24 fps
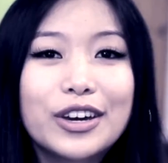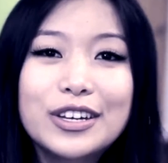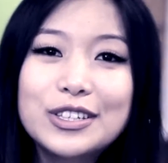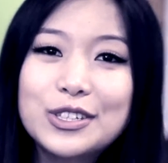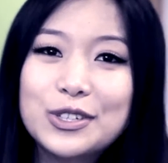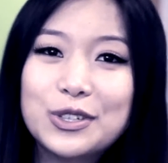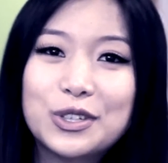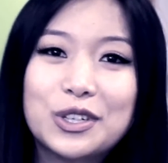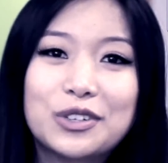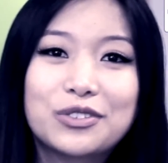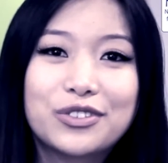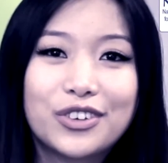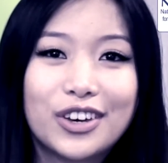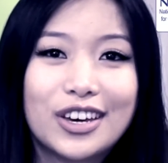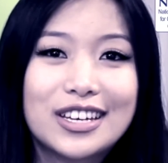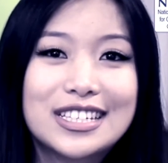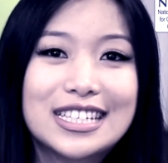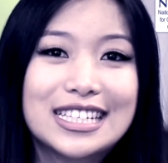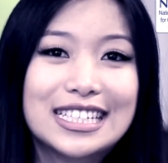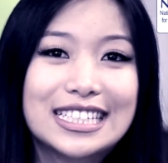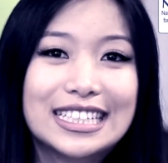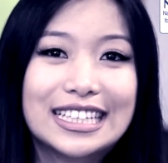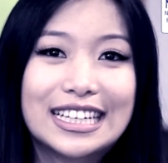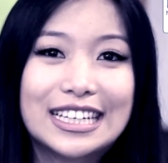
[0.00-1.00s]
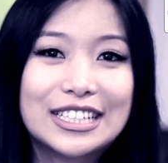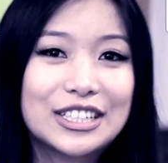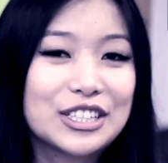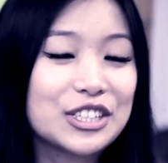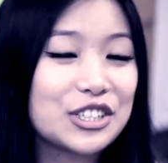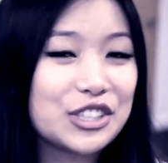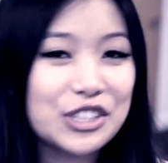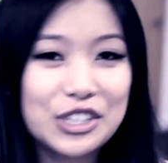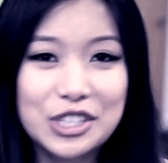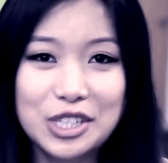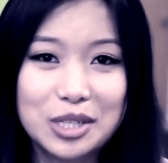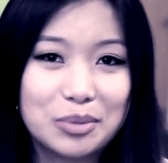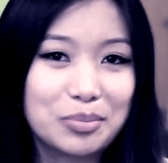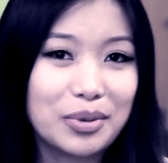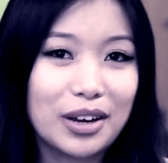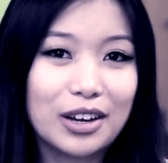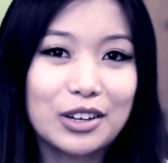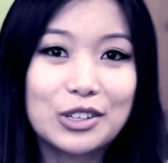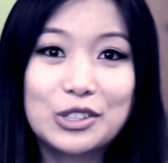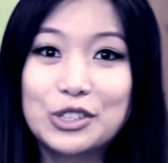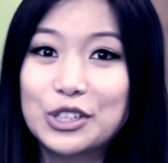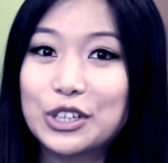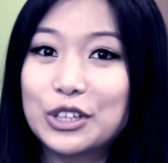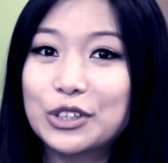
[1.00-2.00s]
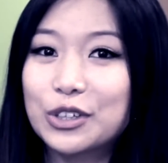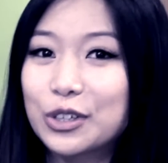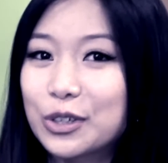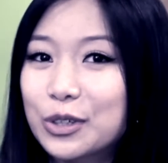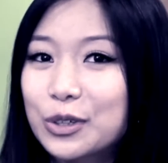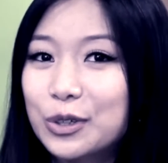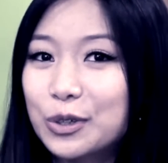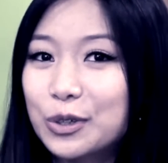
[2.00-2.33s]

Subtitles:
Going to university isn't just about doing a